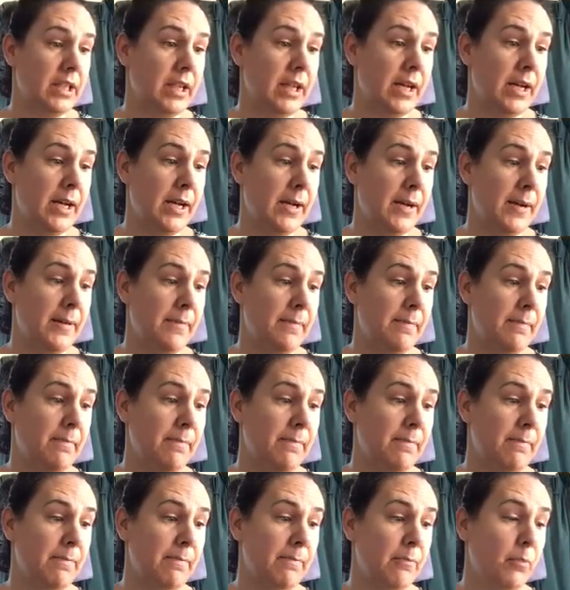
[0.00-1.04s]

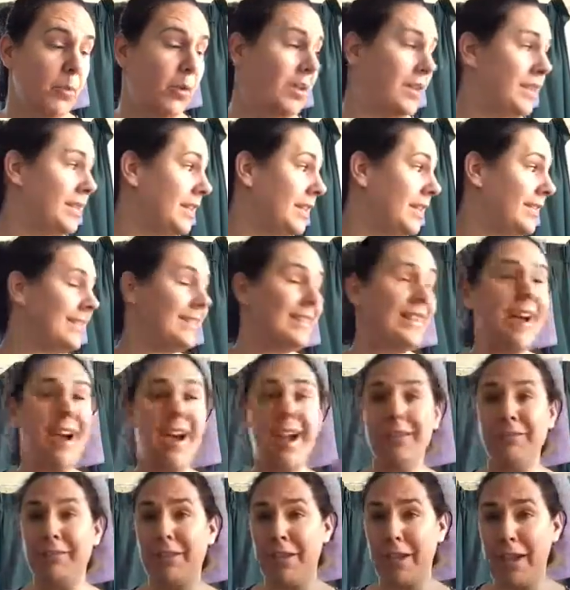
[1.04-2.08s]
Well, it's
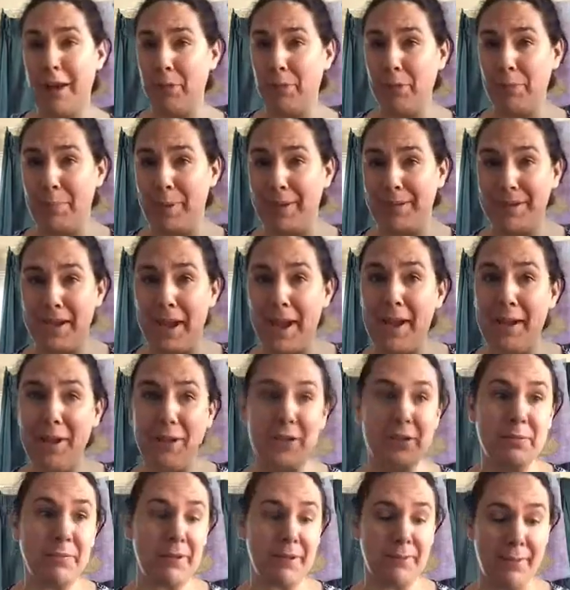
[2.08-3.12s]
tied right now with my
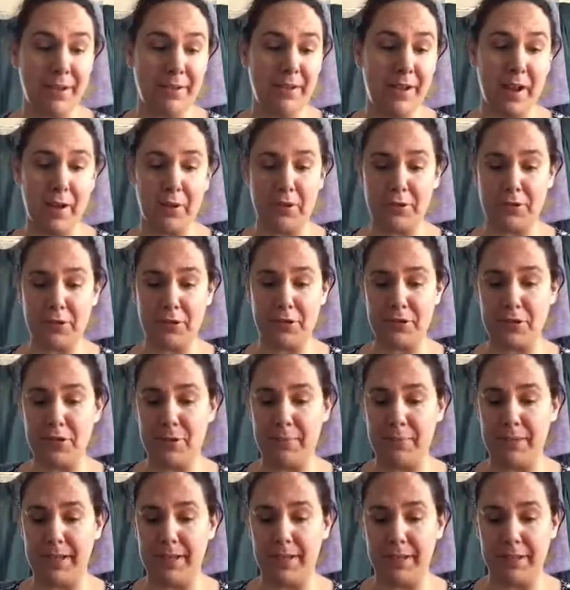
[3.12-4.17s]
tigers, but my tiger's
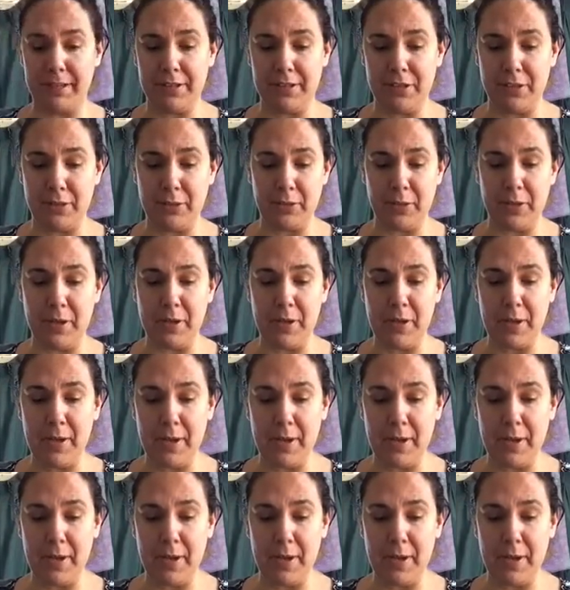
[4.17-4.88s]
going to be done soon.